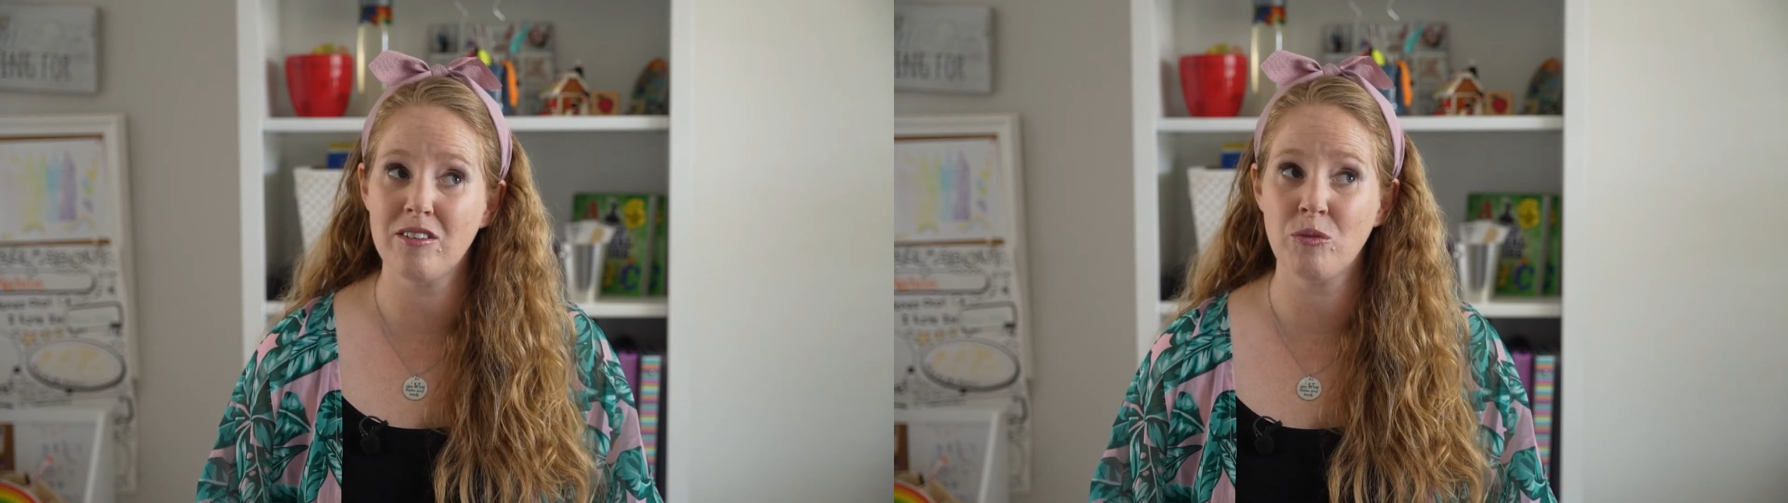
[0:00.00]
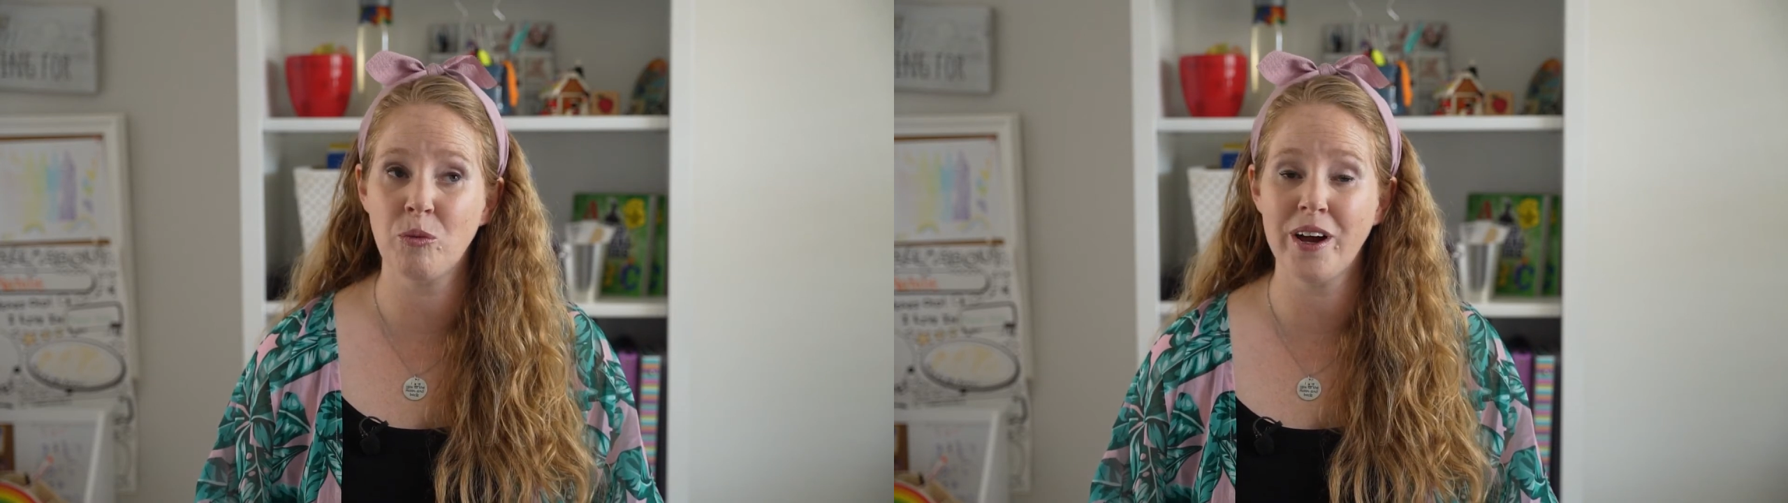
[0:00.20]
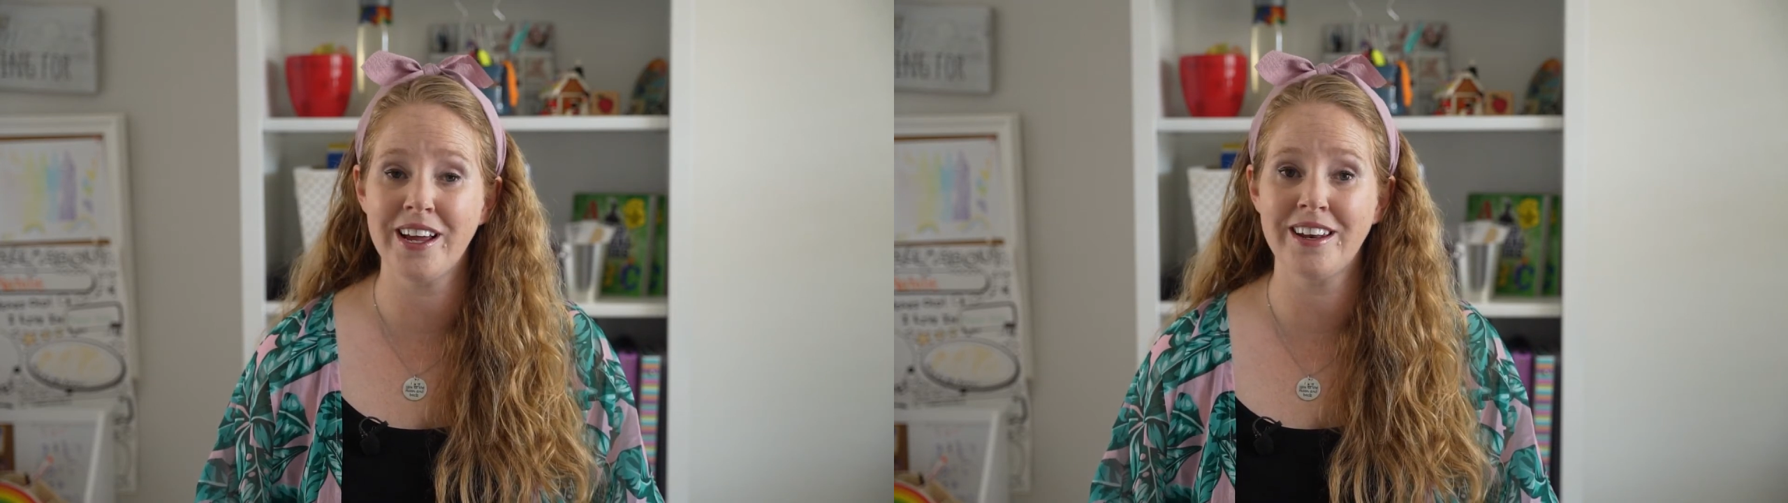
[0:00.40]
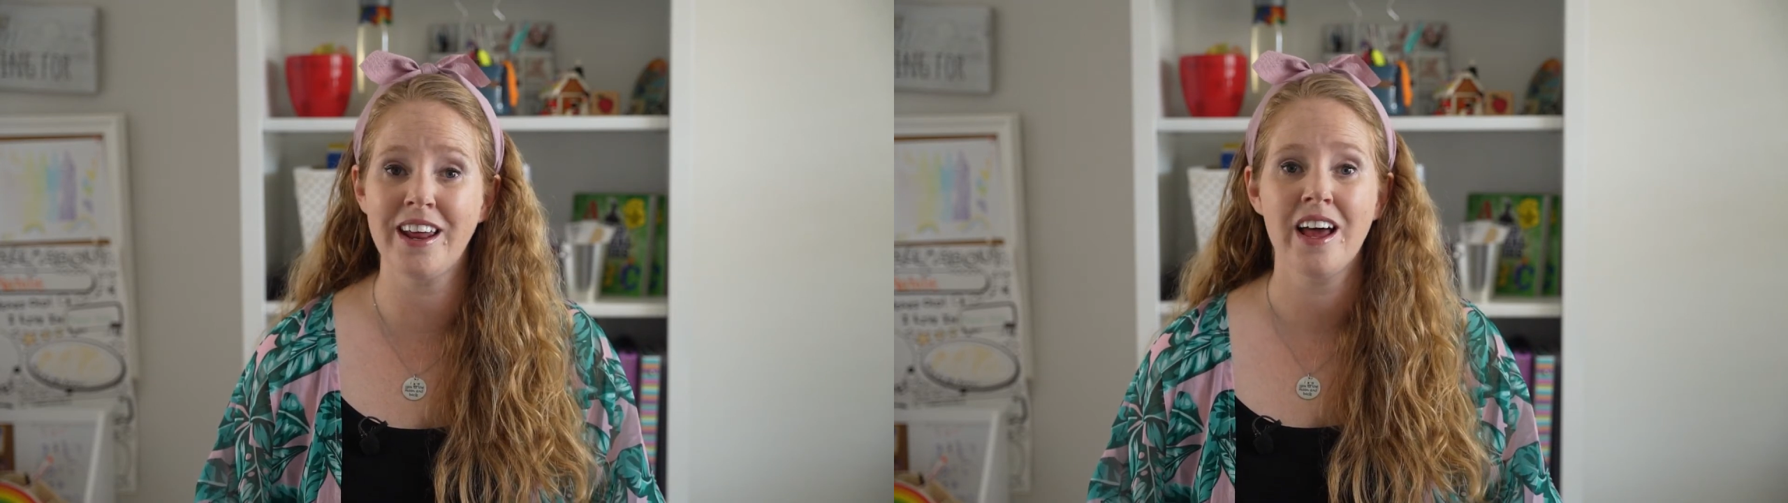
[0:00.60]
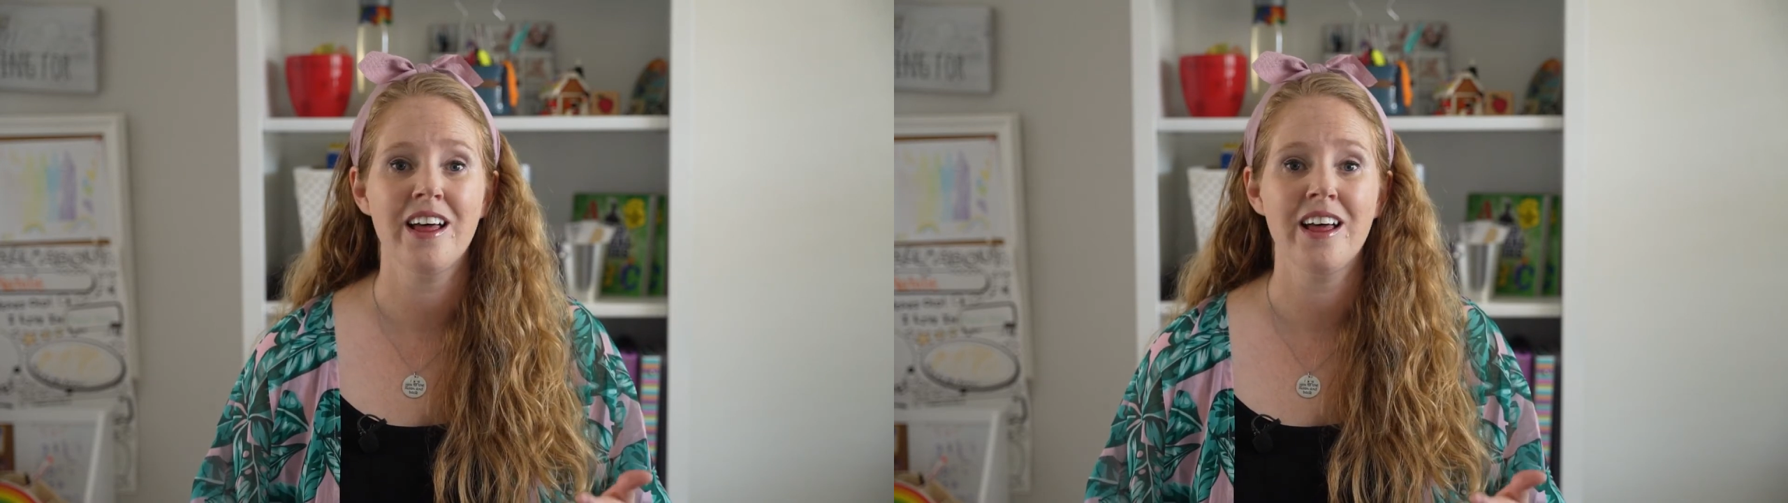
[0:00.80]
of when